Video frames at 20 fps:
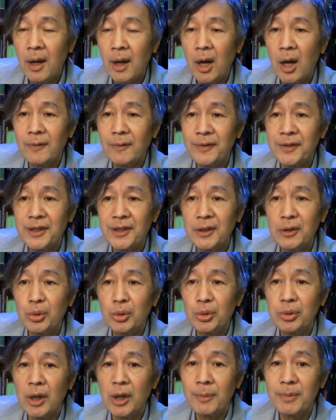of
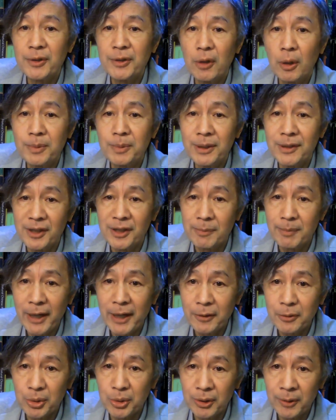CO2 absorption
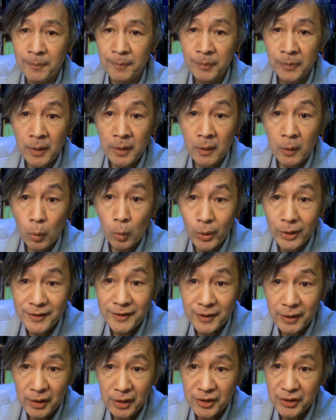spectra when
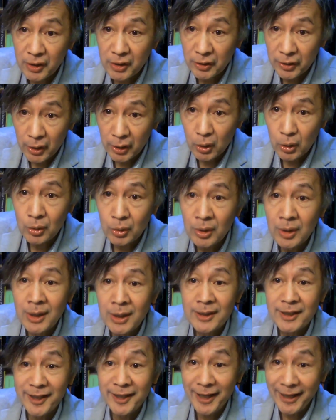there is no
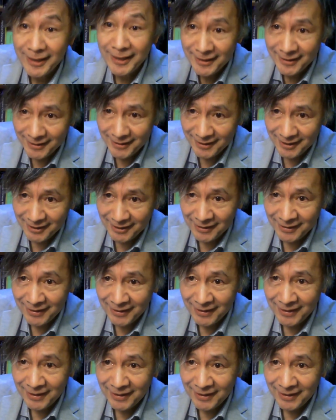scarcity